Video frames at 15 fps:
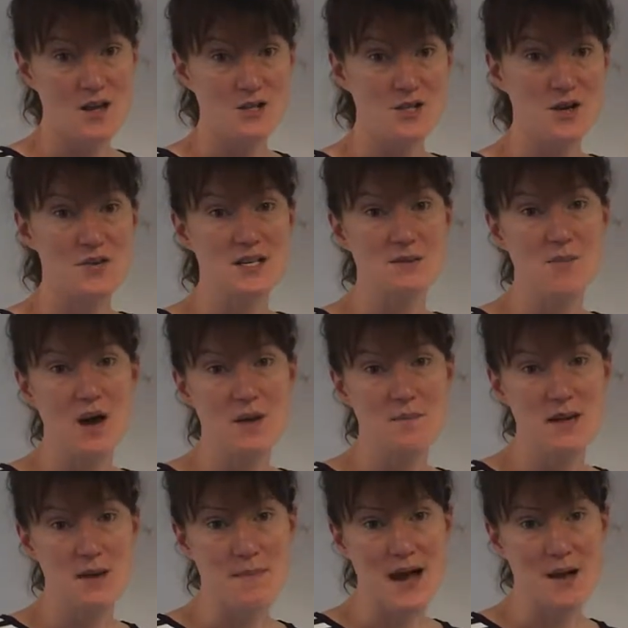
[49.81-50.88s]
So this might
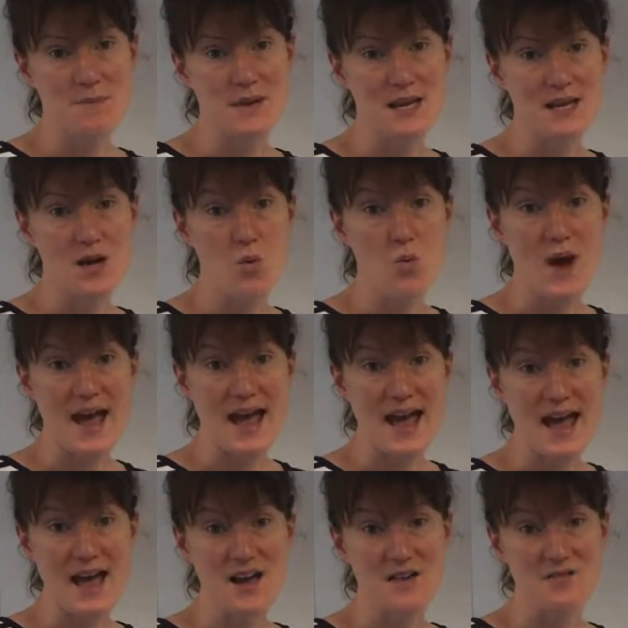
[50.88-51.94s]
be about being
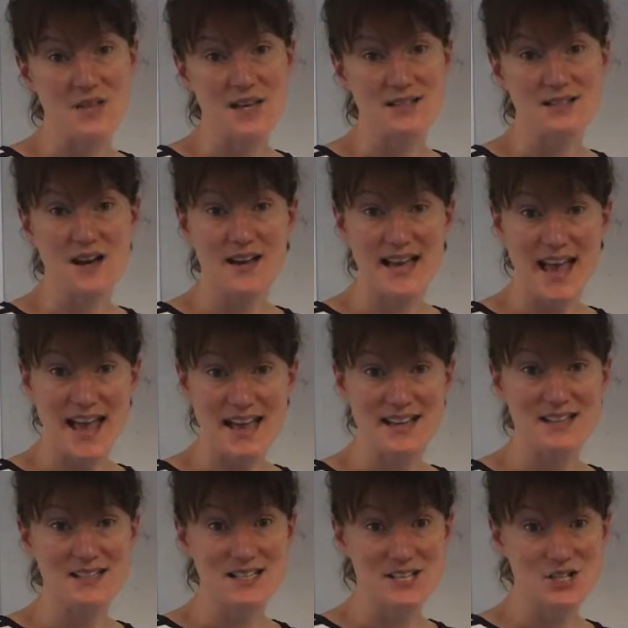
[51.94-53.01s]
aware of things like air
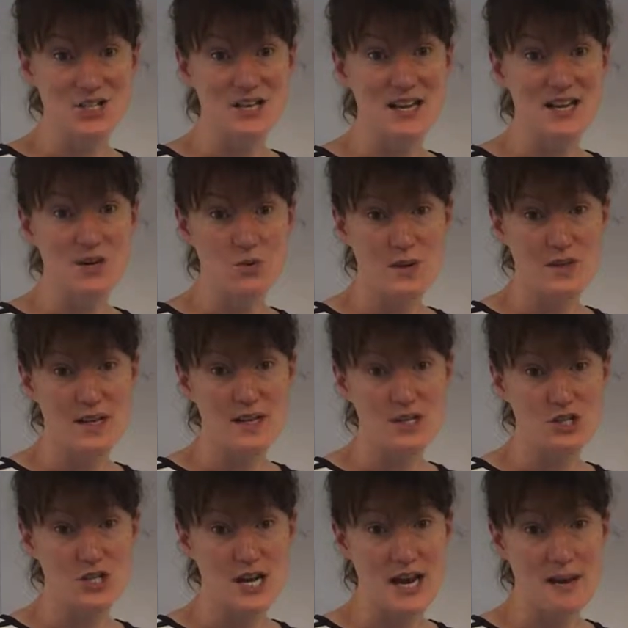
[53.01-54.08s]
conditioning within a
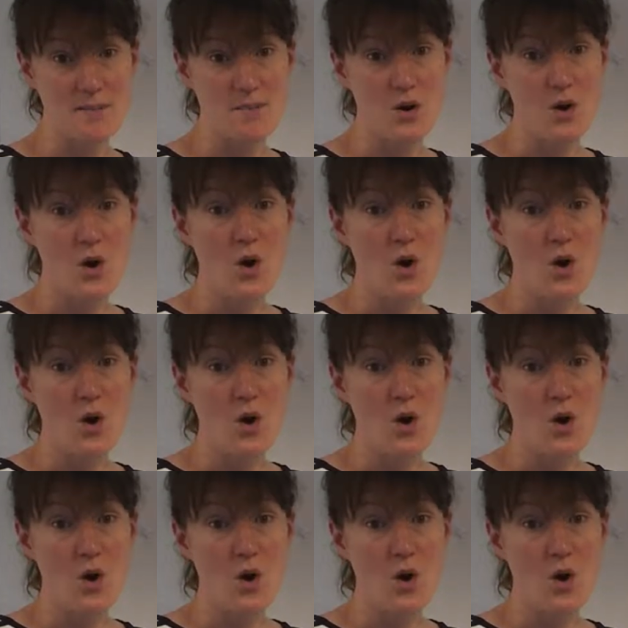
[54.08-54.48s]
gym,